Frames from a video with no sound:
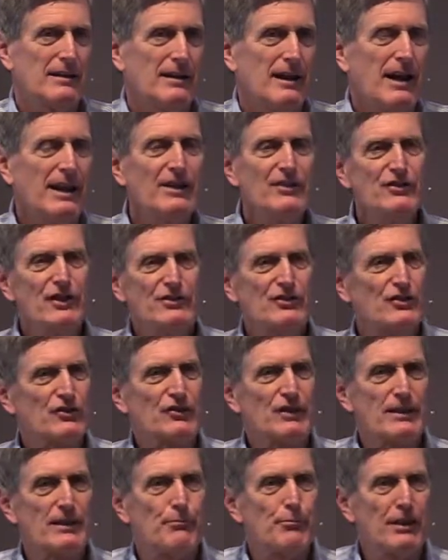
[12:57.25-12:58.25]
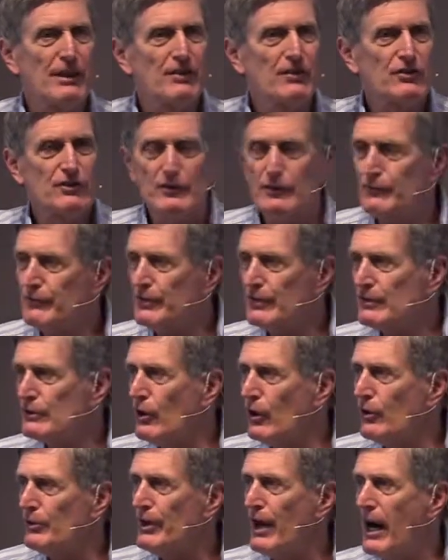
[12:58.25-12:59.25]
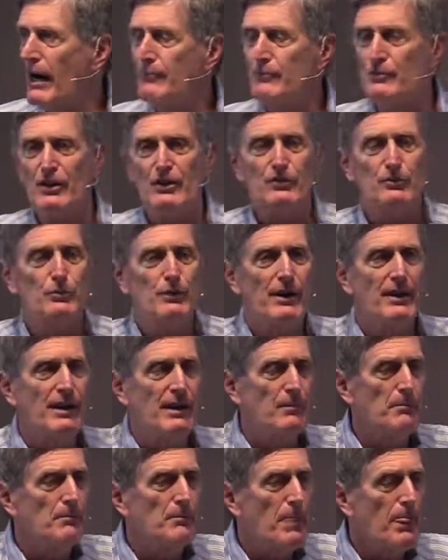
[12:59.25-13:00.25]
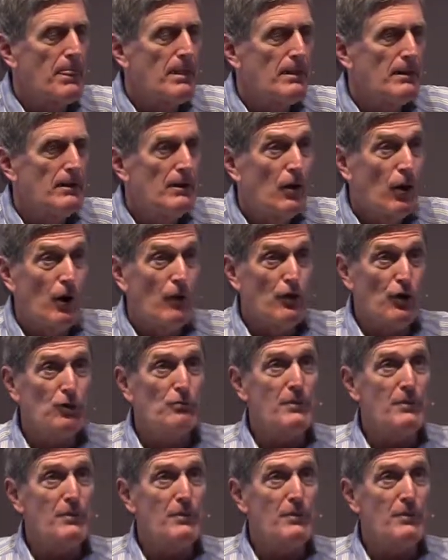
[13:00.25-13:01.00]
Now, he's not just going to bring silver and gold objects with him, although